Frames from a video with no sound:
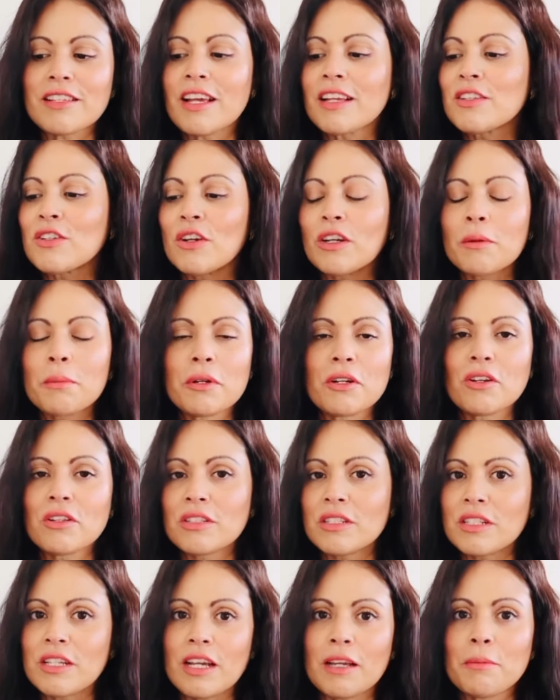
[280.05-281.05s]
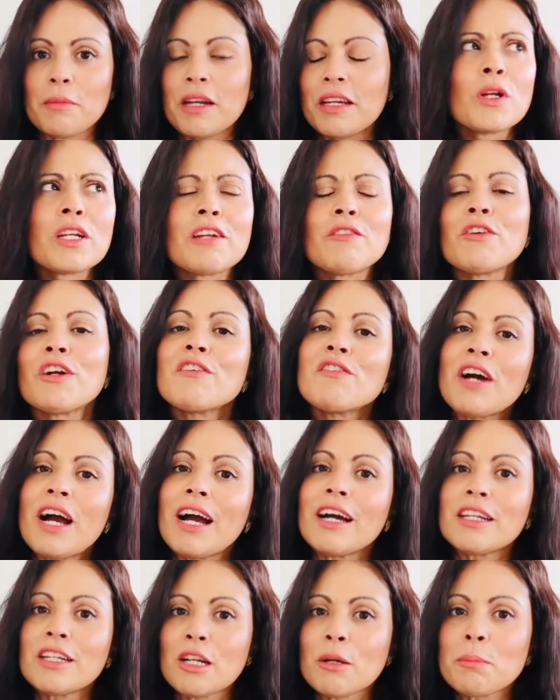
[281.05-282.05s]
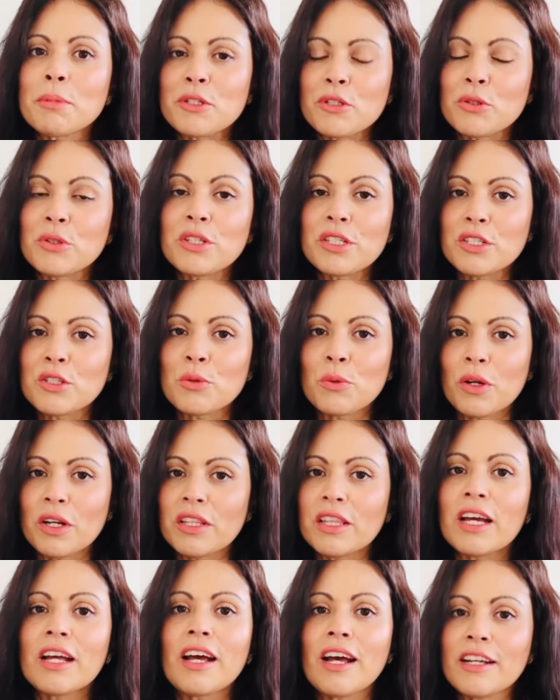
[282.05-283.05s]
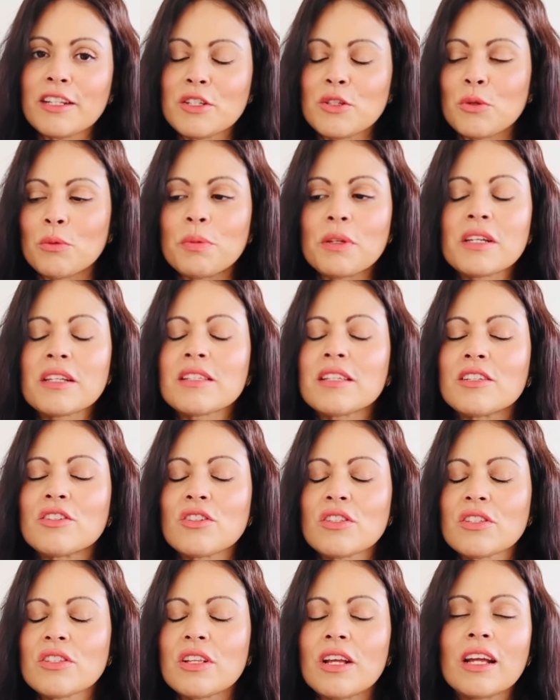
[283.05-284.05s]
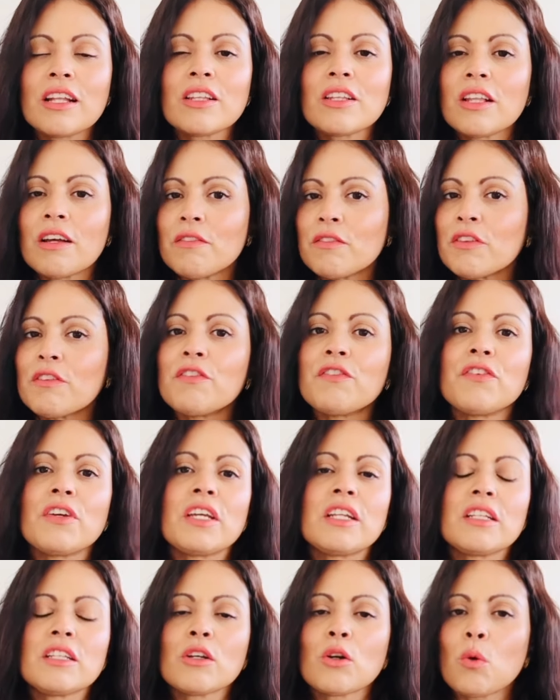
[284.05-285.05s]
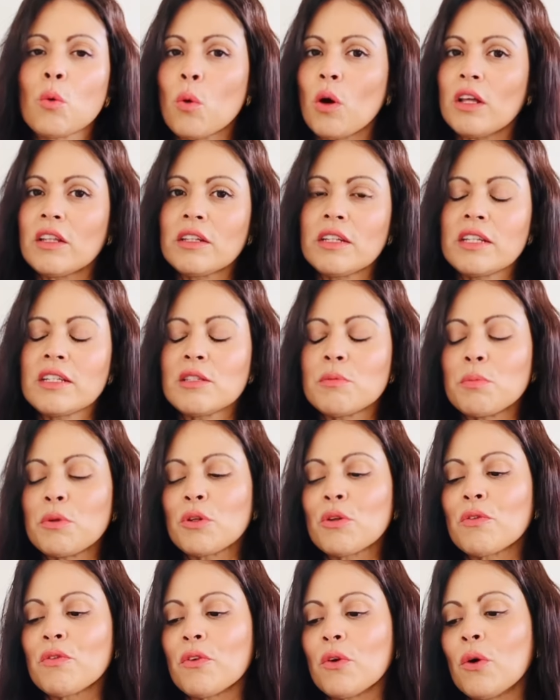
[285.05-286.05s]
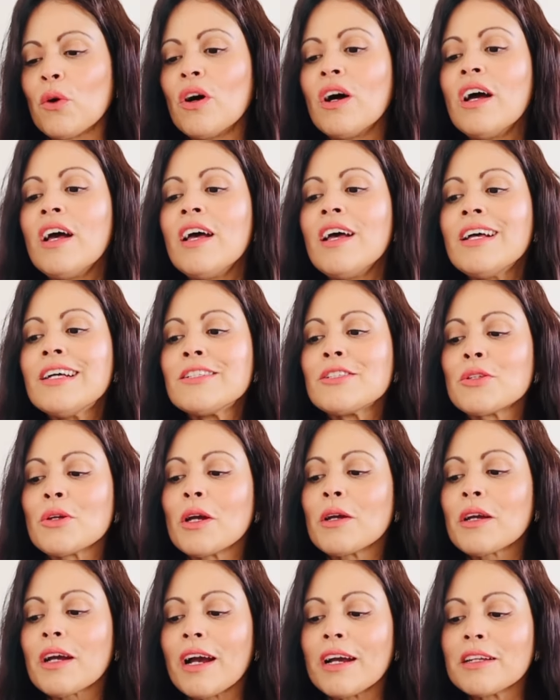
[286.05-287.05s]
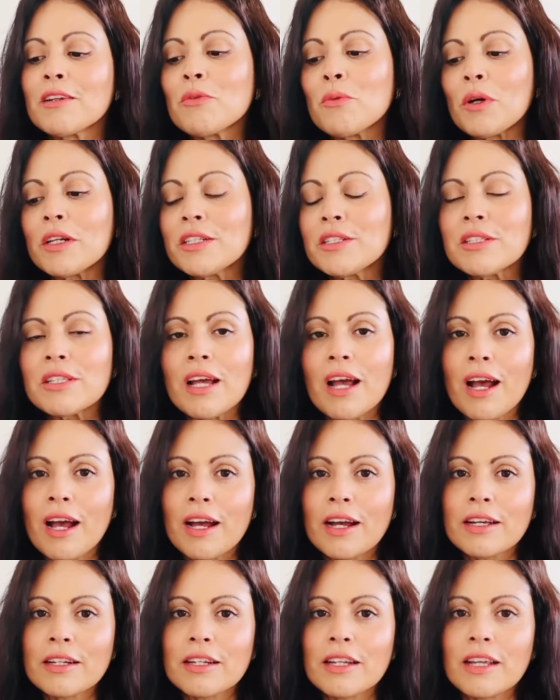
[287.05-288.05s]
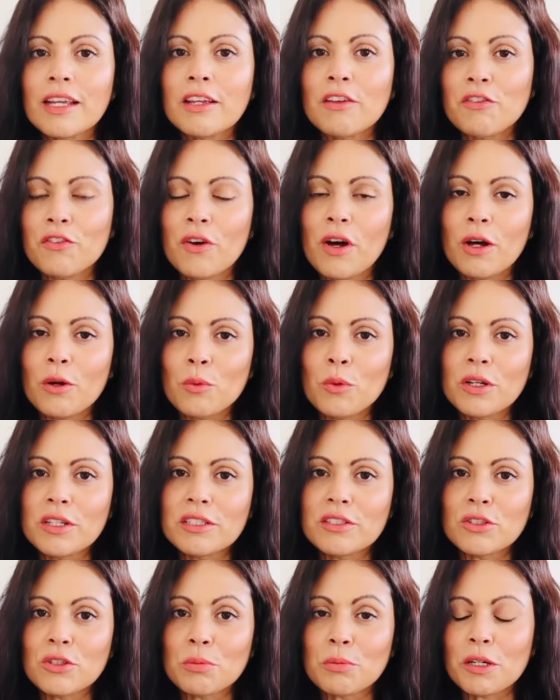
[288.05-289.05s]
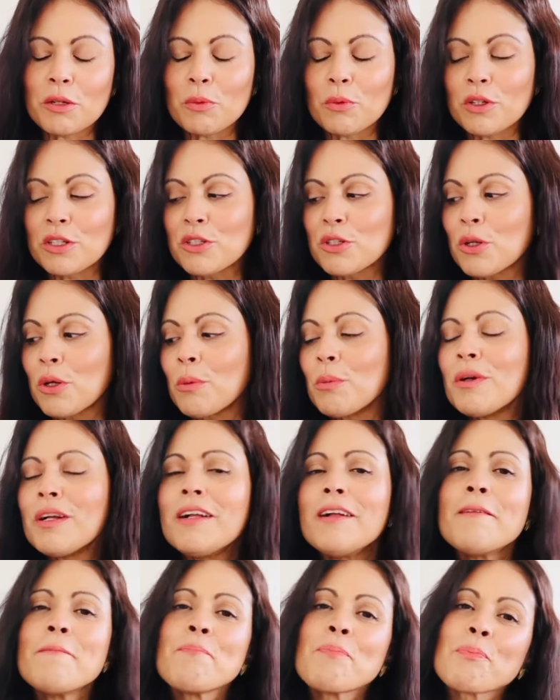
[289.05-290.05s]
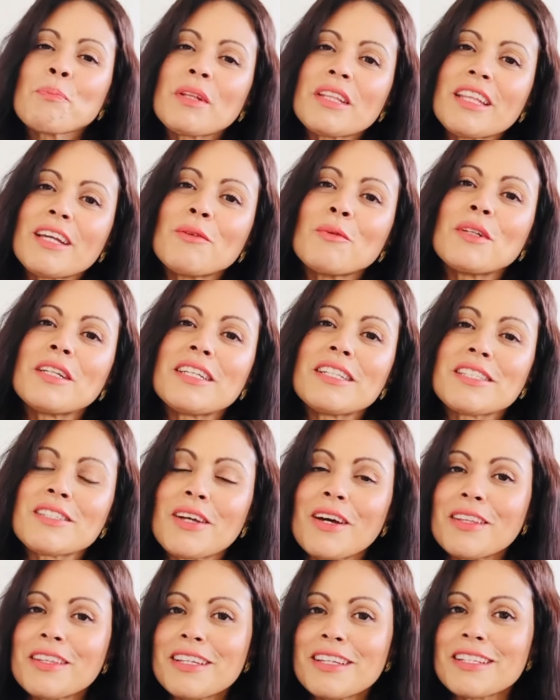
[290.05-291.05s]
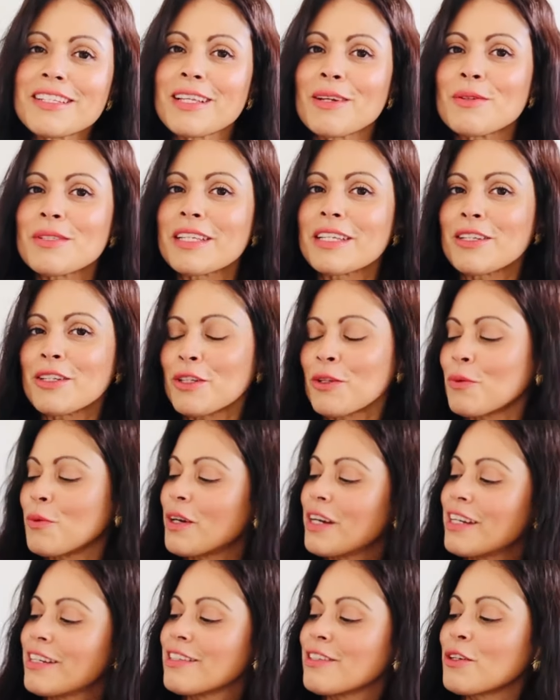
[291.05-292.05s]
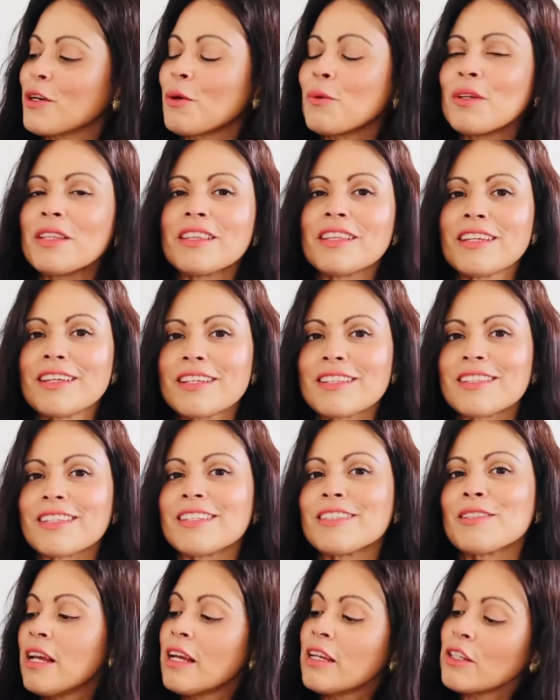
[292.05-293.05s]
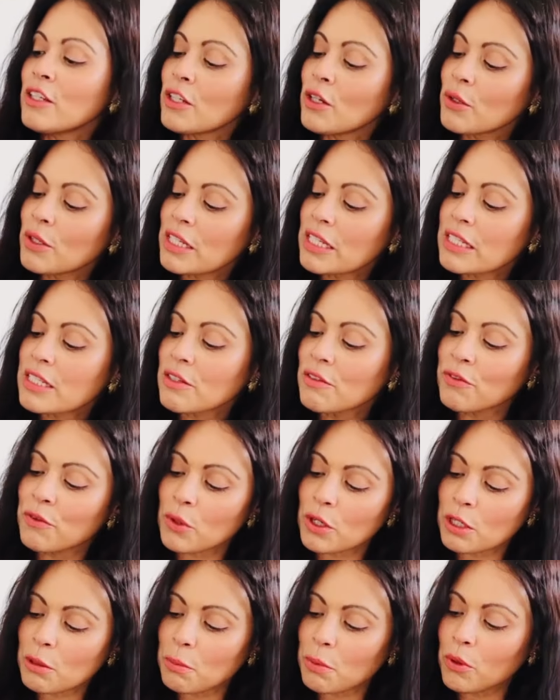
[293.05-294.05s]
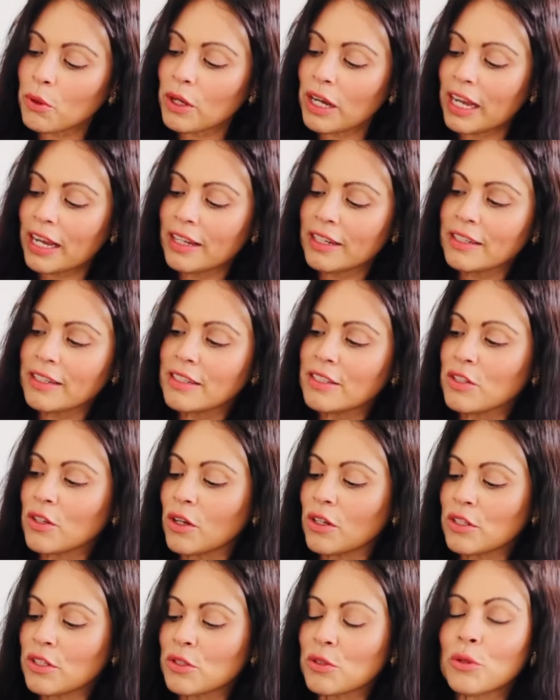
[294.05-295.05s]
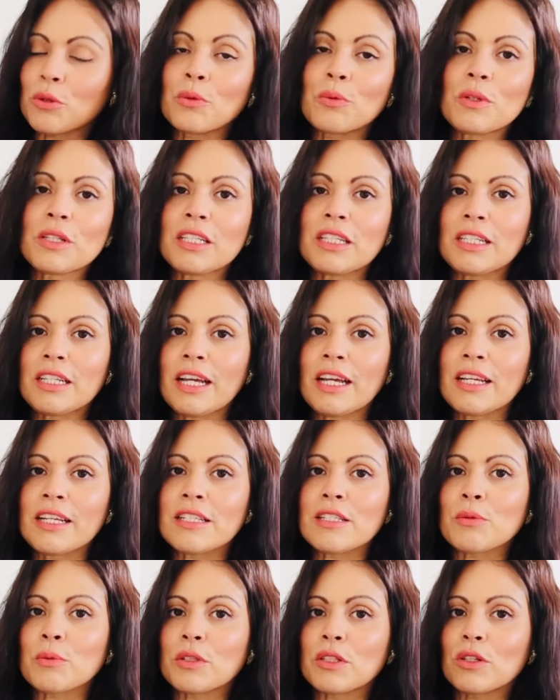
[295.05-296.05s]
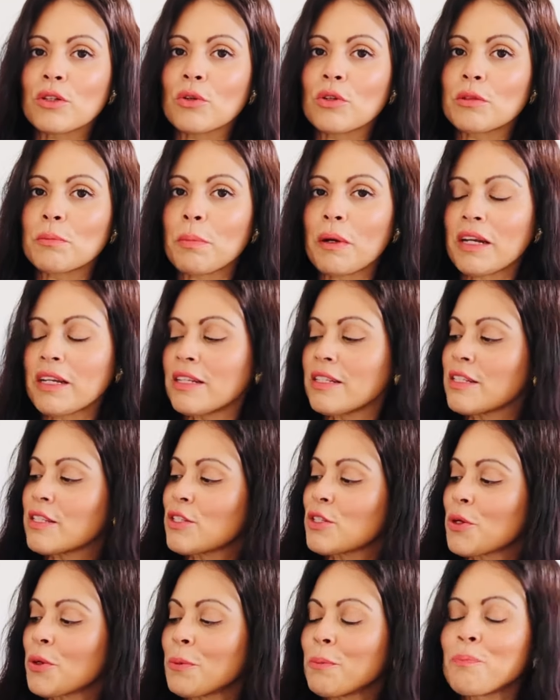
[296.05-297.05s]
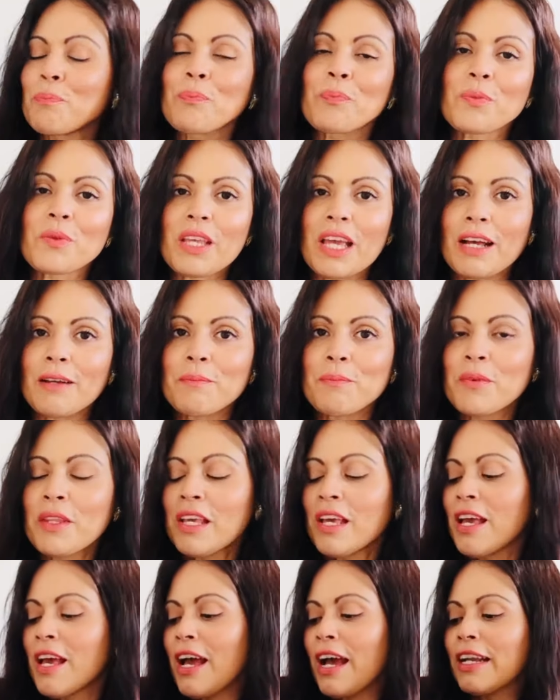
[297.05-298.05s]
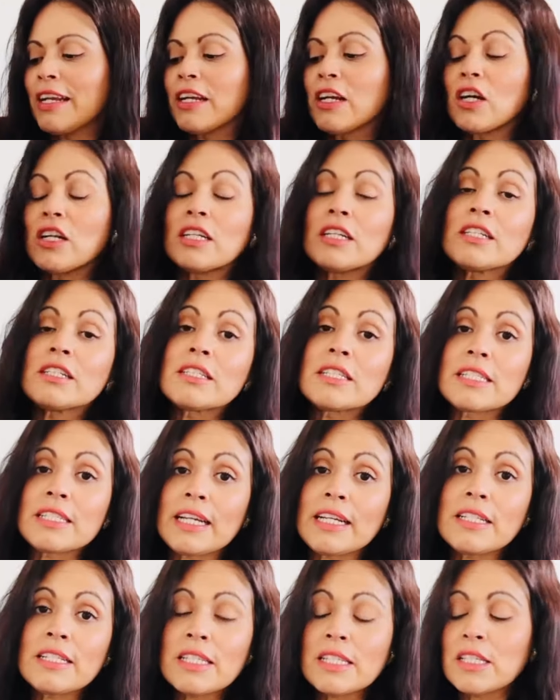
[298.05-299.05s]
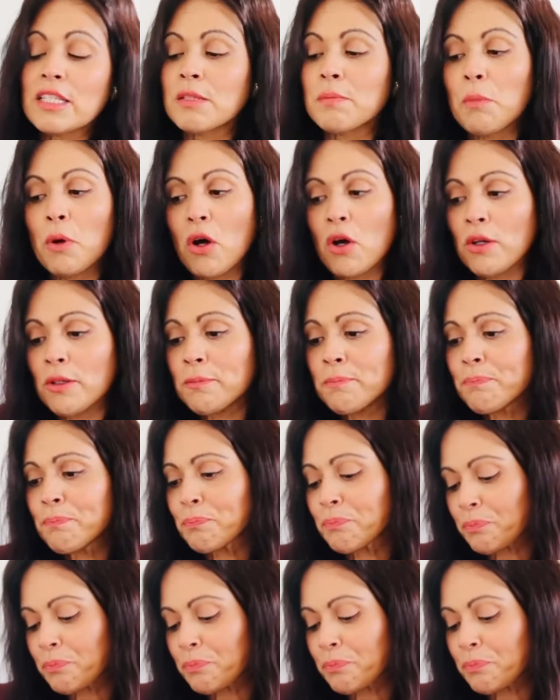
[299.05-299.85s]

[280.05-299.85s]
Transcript: I talk about it all the time. Whenever I've had an opportunity to wear that, I do because I love the fit. The quality is beautiful. So I kind of wanted to add a fall one to my wardrobe. But then when I saw this, I was like, you know what, go with this. You know, it's affordable and it's also really nice with the gold buttons. So yeah, and I got it in a size small.